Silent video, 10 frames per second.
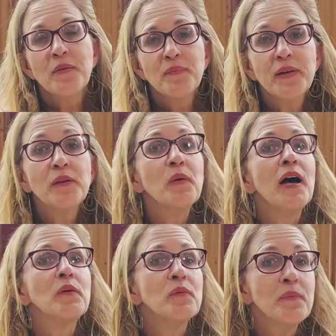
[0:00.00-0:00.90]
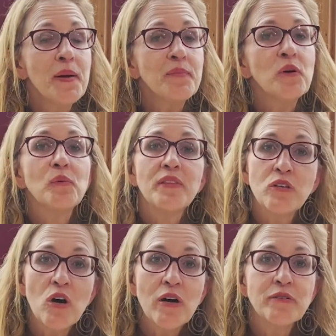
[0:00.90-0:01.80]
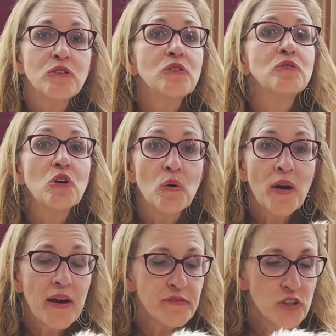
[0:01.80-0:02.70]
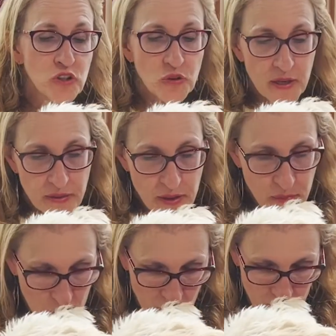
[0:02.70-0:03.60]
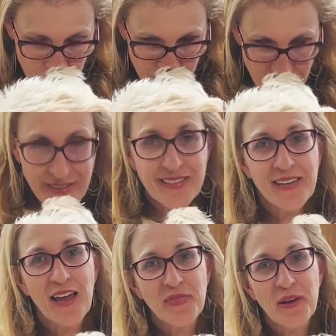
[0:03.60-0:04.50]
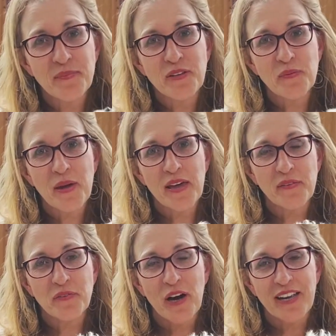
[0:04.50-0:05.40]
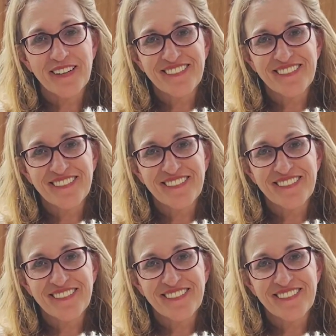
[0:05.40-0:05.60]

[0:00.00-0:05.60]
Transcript: Meanwhile, remember, with dogs, you don't have to treat them wrong to get them to behave right.